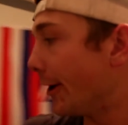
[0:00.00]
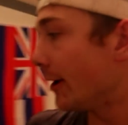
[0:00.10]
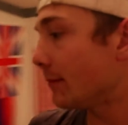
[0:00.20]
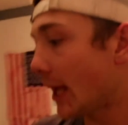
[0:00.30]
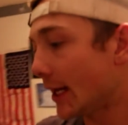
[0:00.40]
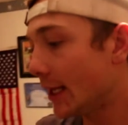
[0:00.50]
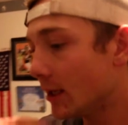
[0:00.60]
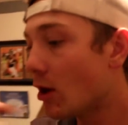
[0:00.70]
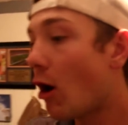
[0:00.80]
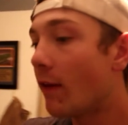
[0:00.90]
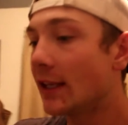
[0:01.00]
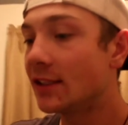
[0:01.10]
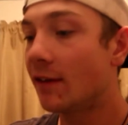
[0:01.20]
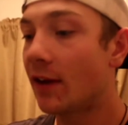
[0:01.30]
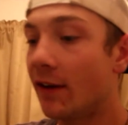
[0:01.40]
um, kind of getting all that
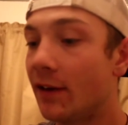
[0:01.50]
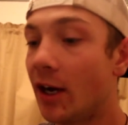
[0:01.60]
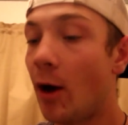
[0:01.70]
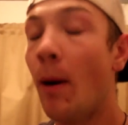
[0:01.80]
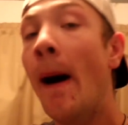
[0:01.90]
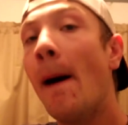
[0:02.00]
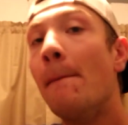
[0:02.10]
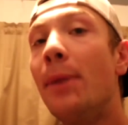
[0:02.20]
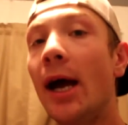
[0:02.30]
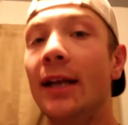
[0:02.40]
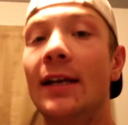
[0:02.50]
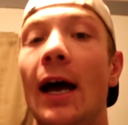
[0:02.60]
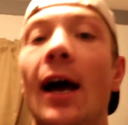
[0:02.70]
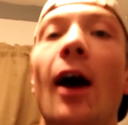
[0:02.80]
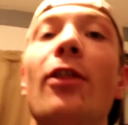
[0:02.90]
stuff kind of figured out. But
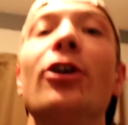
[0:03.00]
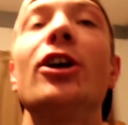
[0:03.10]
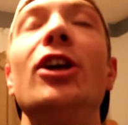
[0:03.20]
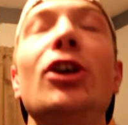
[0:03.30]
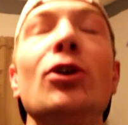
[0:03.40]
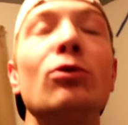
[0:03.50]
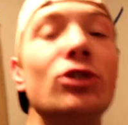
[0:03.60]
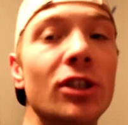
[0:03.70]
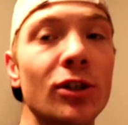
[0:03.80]
other huge